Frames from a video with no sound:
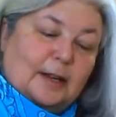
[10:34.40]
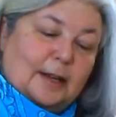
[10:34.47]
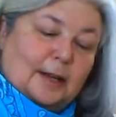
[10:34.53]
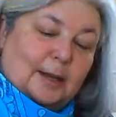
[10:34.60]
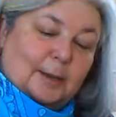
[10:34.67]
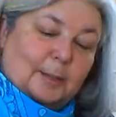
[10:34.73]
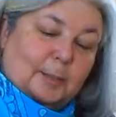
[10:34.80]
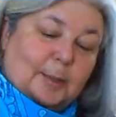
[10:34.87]

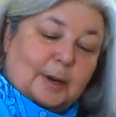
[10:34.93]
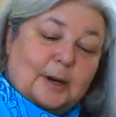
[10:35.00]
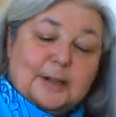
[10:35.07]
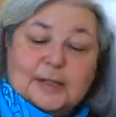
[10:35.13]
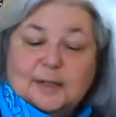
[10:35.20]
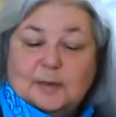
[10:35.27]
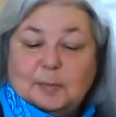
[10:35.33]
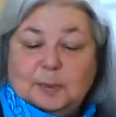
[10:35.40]

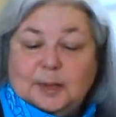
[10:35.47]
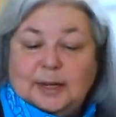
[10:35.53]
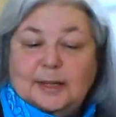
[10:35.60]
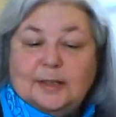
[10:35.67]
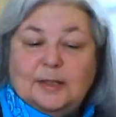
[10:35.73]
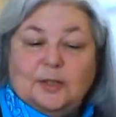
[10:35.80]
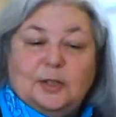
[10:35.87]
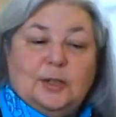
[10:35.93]
parts of the
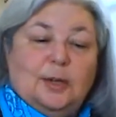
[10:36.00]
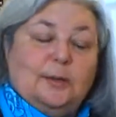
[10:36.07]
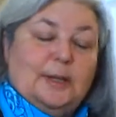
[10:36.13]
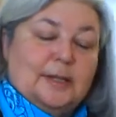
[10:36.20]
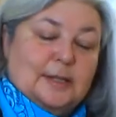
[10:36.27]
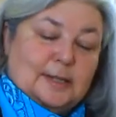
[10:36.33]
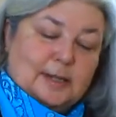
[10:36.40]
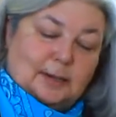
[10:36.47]
plant that you don't
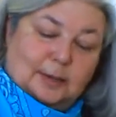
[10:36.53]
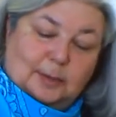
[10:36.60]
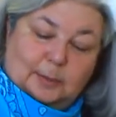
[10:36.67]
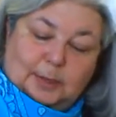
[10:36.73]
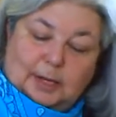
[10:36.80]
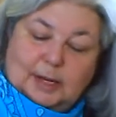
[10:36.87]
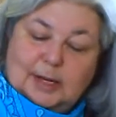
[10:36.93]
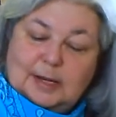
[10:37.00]
necessarily
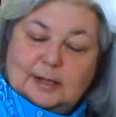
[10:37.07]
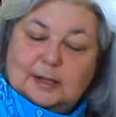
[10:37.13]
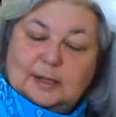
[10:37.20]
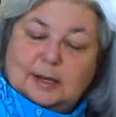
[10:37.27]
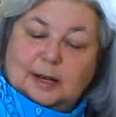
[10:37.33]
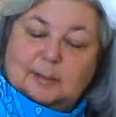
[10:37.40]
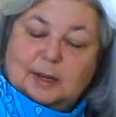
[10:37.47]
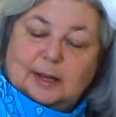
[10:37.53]
want to eat,
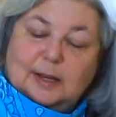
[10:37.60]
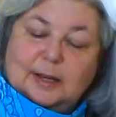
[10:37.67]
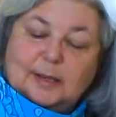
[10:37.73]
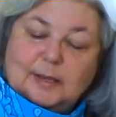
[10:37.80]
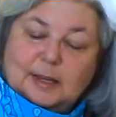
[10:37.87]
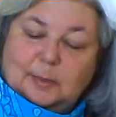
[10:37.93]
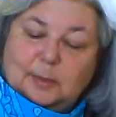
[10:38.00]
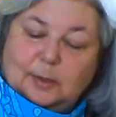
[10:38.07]
not
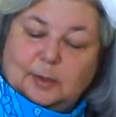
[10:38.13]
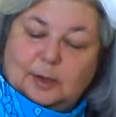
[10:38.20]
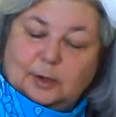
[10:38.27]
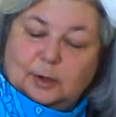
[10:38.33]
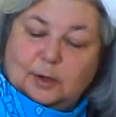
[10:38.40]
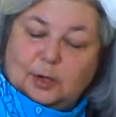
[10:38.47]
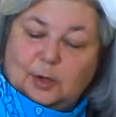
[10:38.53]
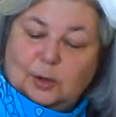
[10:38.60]
because they would
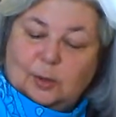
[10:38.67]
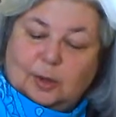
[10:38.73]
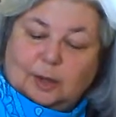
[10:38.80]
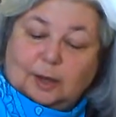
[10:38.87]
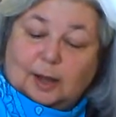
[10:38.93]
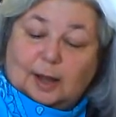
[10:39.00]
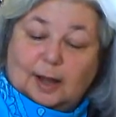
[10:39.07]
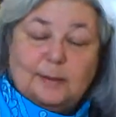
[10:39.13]
hurt you a
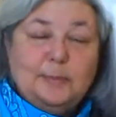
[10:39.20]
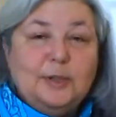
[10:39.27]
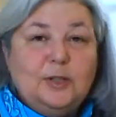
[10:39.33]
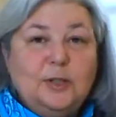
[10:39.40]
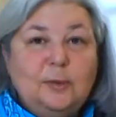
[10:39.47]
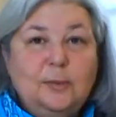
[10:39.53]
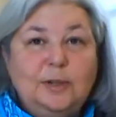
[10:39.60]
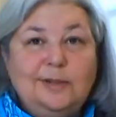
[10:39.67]
lot,
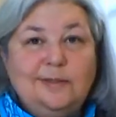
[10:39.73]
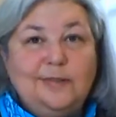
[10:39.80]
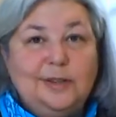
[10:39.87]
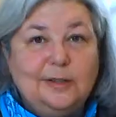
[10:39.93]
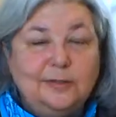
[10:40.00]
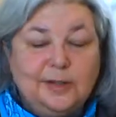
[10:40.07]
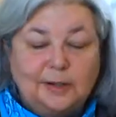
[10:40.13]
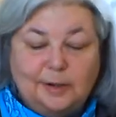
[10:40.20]
but you wouldn't
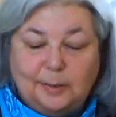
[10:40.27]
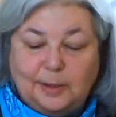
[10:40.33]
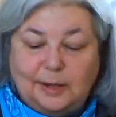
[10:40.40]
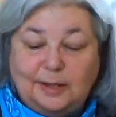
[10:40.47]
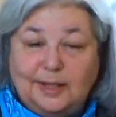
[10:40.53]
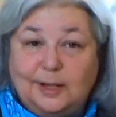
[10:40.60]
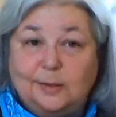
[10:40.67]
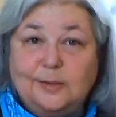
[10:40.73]
feel very
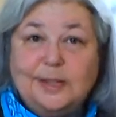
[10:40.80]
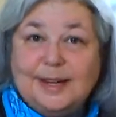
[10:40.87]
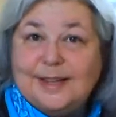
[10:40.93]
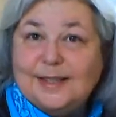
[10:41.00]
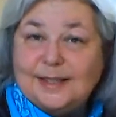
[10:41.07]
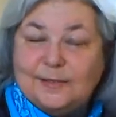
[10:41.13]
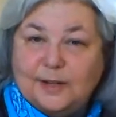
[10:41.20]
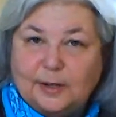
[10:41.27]
well. They don't
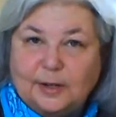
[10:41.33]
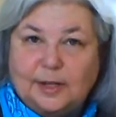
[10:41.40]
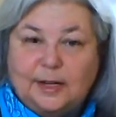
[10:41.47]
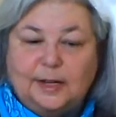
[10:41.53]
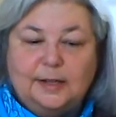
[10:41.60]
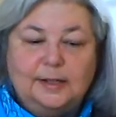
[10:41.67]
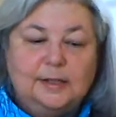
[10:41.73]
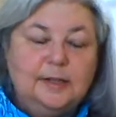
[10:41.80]
taste very
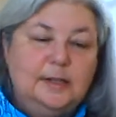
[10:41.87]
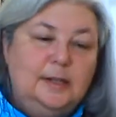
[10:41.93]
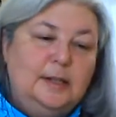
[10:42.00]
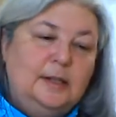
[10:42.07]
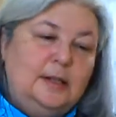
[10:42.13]
nice.